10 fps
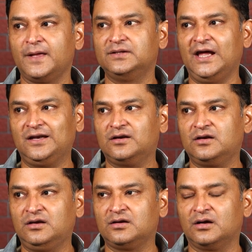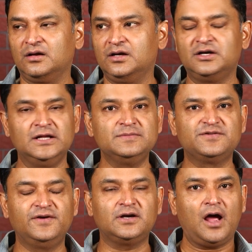that it deems
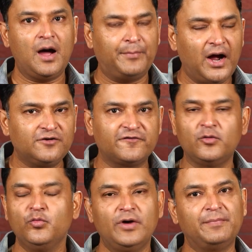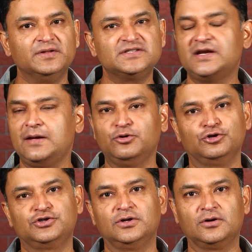fit, apart from weapons and
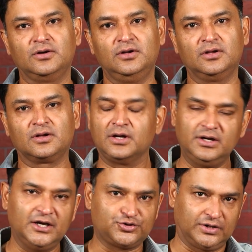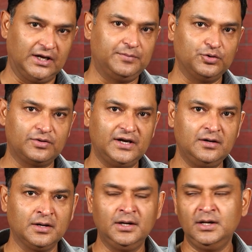ammunition. India should help
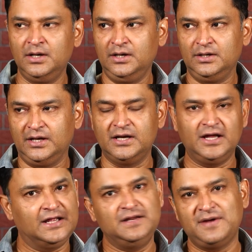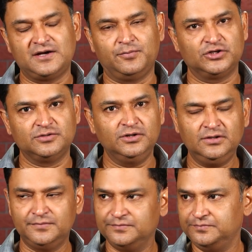Ukraine in any matter possible
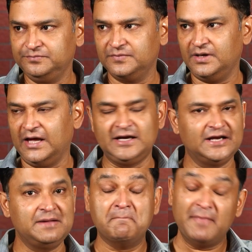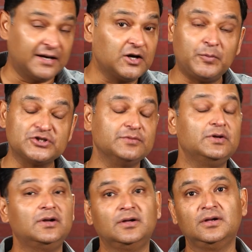and any manner
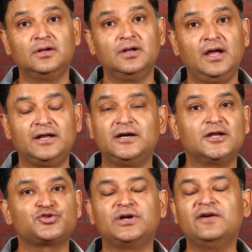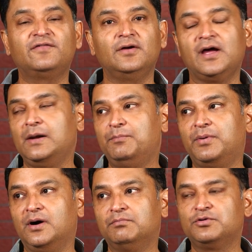possible. And India should help
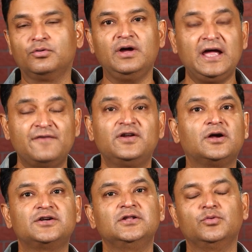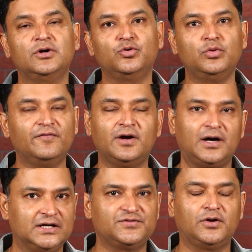every country in the world. Whoever
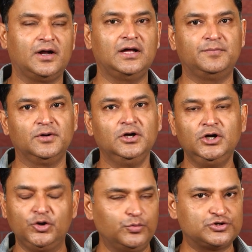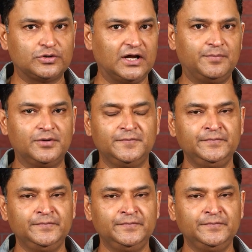asks for our help, we should help.